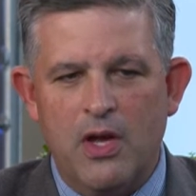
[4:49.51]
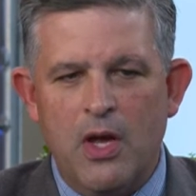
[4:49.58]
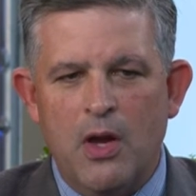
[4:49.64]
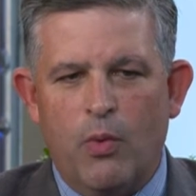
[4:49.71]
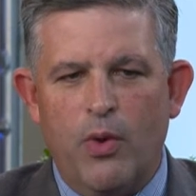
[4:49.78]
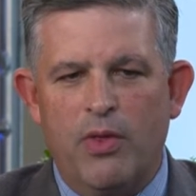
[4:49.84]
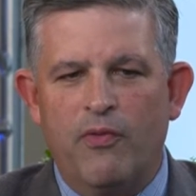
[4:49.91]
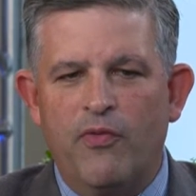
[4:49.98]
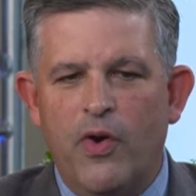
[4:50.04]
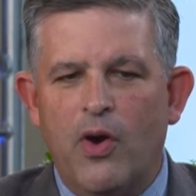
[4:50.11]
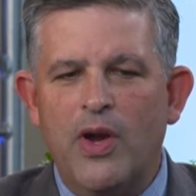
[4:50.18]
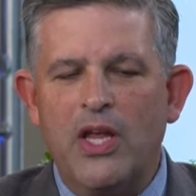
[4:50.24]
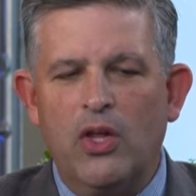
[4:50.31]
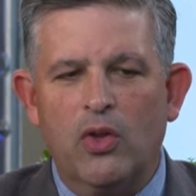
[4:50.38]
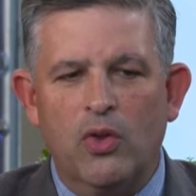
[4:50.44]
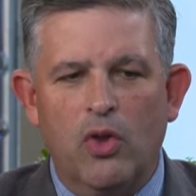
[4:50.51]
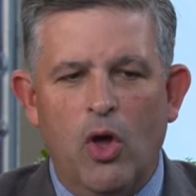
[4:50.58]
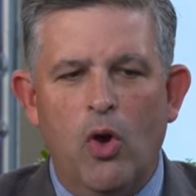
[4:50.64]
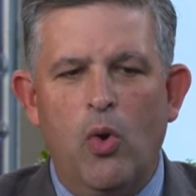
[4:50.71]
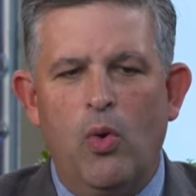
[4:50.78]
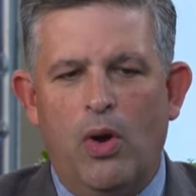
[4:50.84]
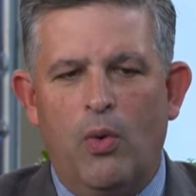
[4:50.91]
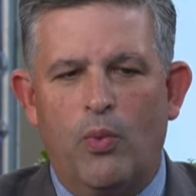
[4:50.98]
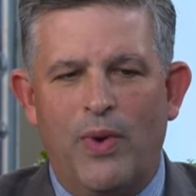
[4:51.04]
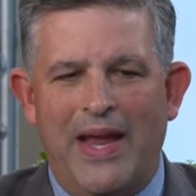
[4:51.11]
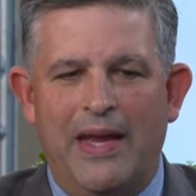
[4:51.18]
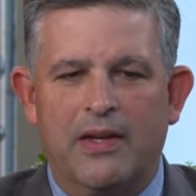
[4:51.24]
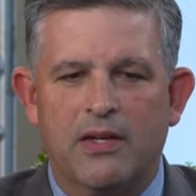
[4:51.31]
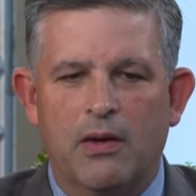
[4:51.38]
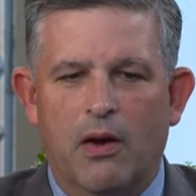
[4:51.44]
with a very low
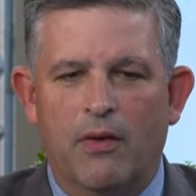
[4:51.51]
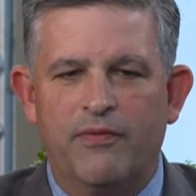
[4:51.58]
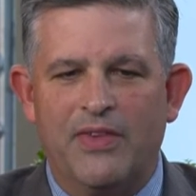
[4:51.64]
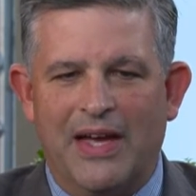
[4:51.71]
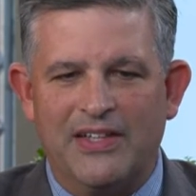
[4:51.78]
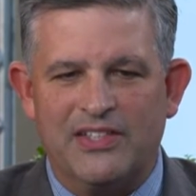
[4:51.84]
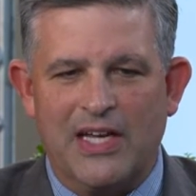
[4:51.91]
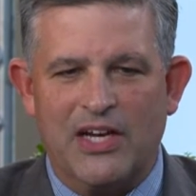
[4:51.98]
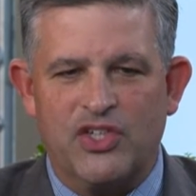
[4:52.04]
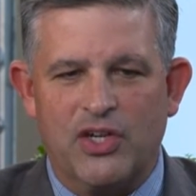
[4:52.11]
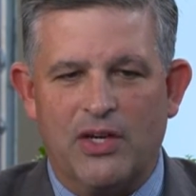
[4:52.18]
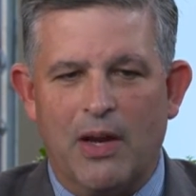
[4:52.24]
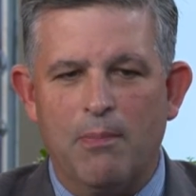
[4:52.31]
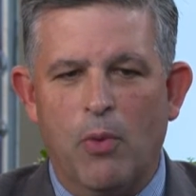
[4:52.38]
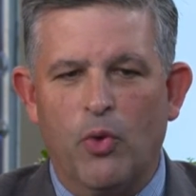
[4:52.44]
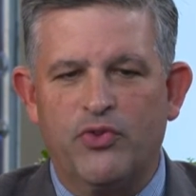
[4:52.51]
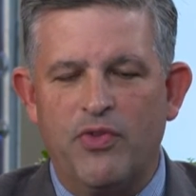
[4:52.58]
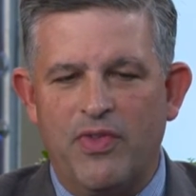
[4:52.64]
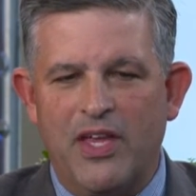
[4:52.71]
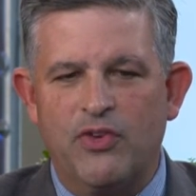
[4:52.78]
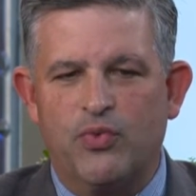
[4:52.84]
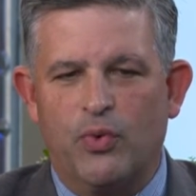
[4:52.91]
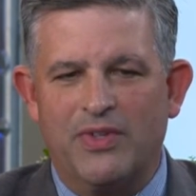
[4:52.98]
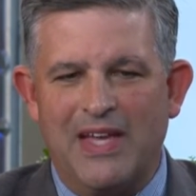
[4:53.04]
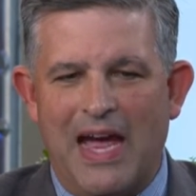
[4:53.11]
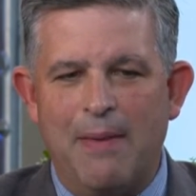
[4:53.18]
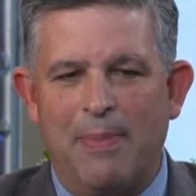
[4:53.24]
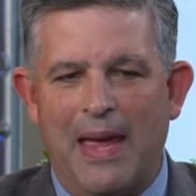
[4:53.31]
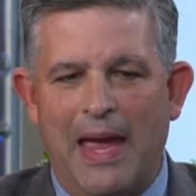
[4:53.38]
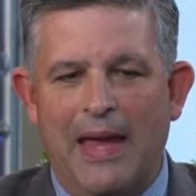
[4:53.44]
rate of dissection, and most of these were type
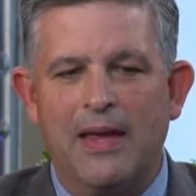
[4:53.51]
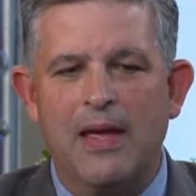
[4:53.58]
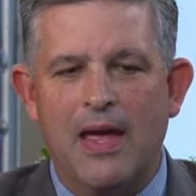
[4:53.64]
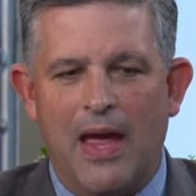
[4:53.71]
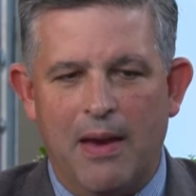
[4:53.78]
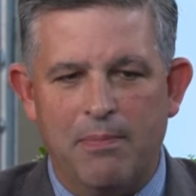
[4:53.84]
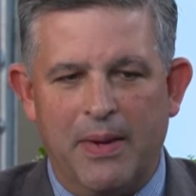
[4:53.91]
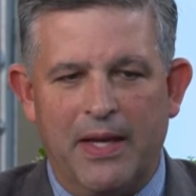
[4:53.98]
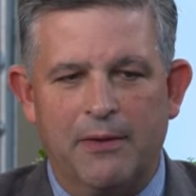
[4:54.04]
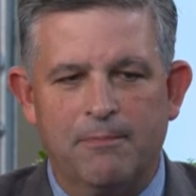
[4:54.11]
A and B.